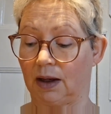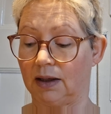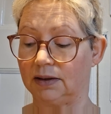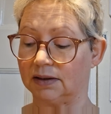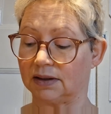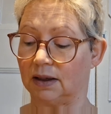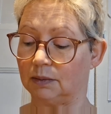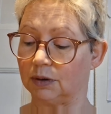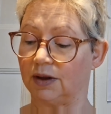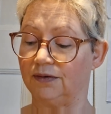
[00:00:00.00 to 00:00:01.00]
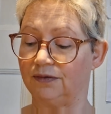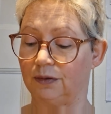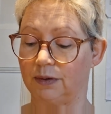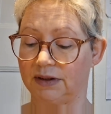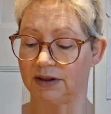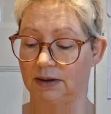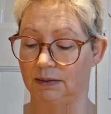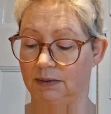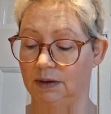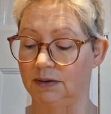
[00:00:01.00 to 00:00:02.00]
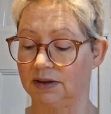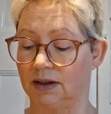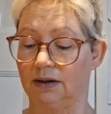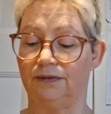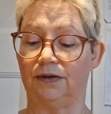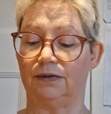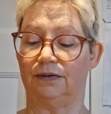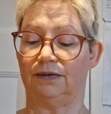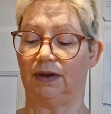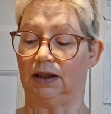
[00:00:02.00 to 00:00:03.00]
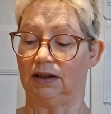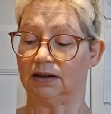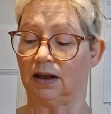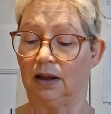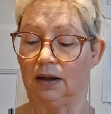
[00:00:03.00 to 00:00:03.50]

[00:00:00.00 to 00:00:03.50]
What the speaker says: And I'm looking forward to using a few of these.